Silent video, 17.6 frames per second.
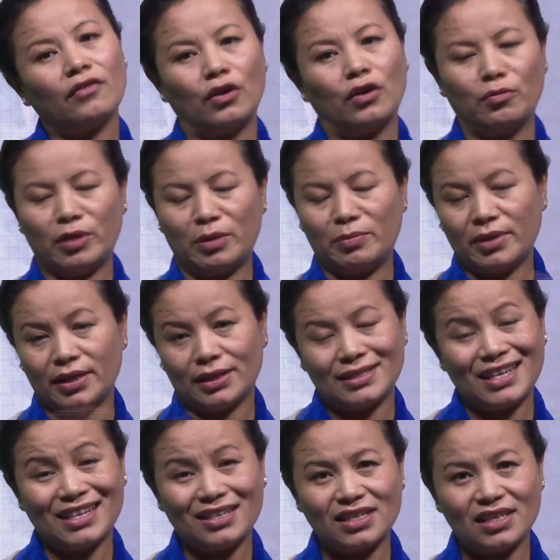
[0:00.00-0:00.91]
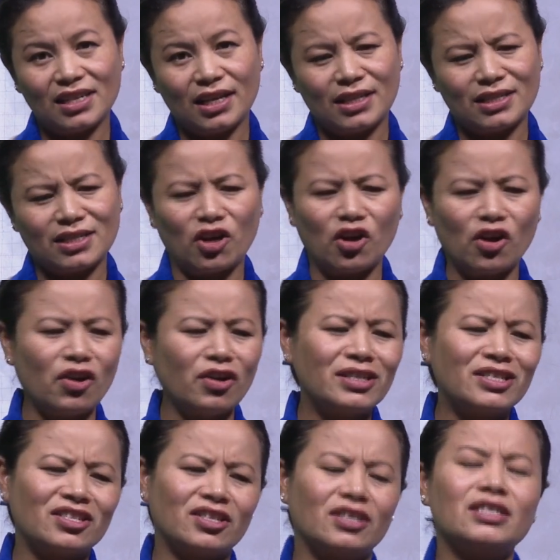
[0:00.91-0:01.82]
or maybe a sentence or
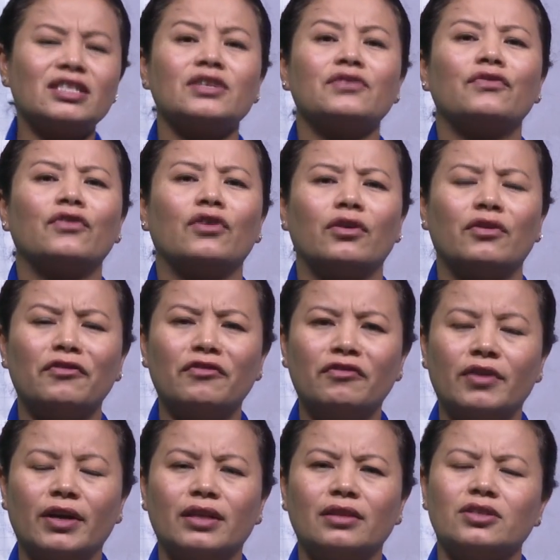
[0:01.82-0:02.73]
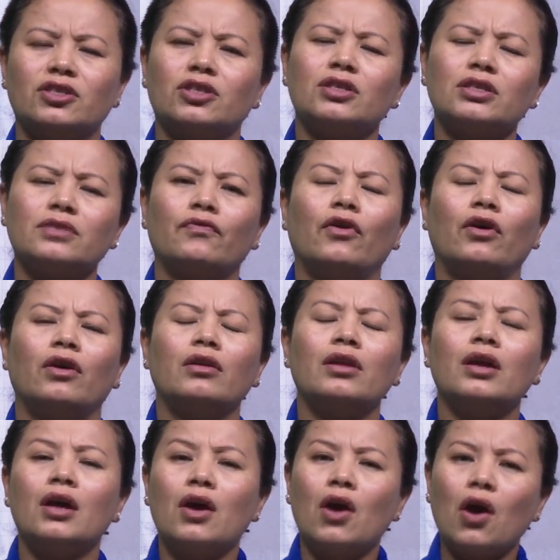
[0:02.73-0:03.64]
just for fun, just for
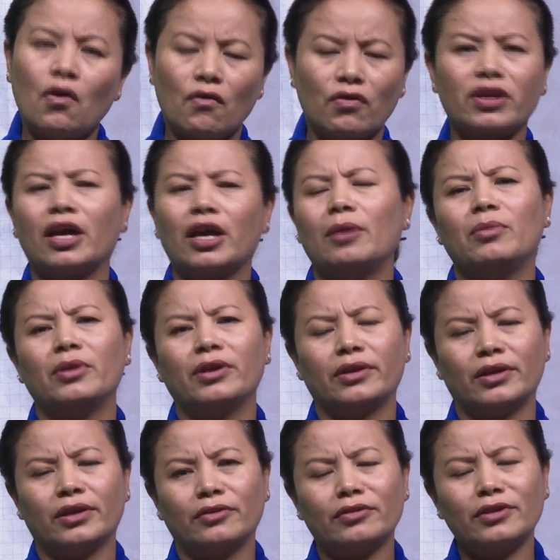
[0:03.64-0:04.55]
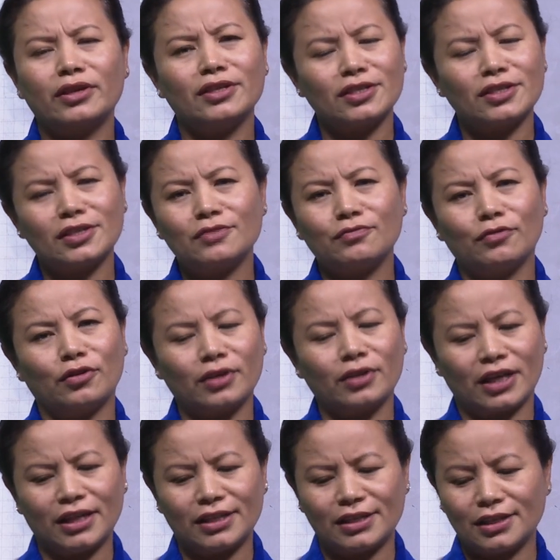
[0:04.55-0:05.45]
vocabulary, okay, just for
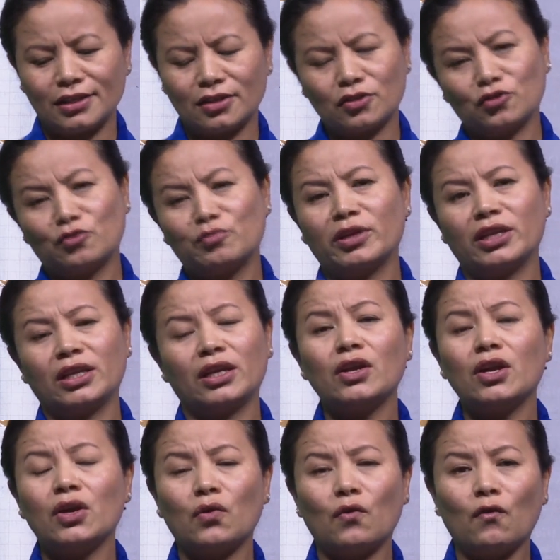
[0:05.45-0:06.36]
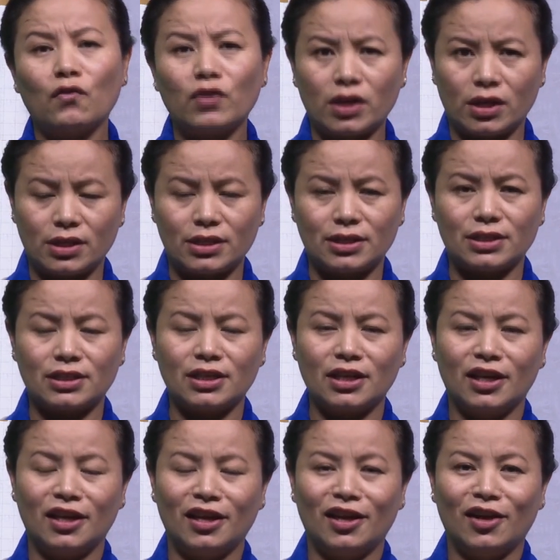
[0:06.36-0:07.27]
getting so many words,
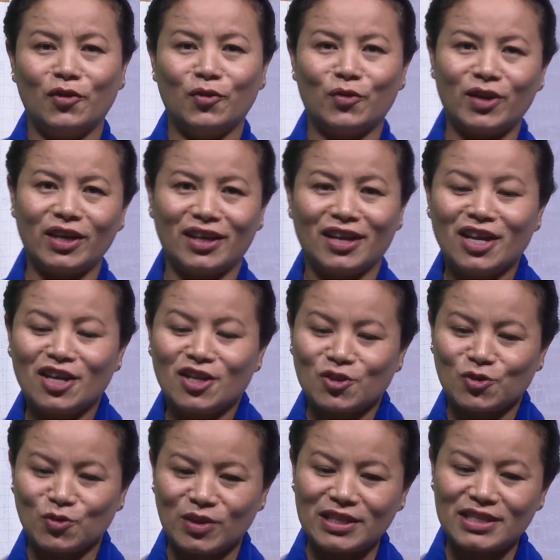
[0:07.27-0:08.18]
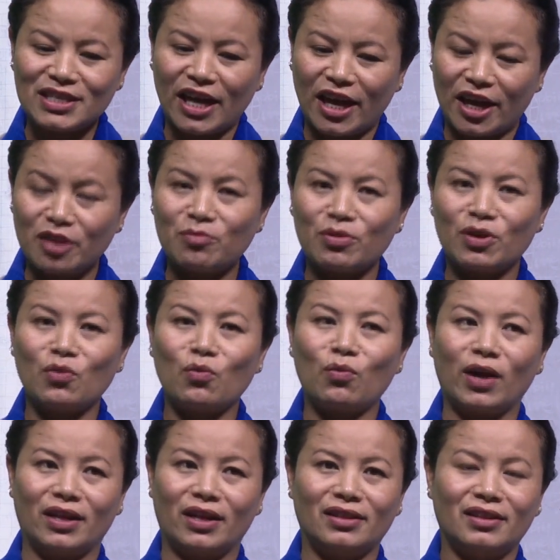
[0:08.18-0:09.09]
okay. So this can be
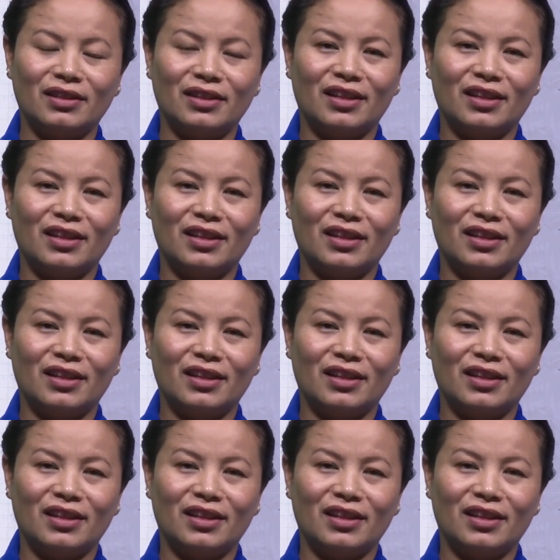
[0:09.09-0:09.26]
one.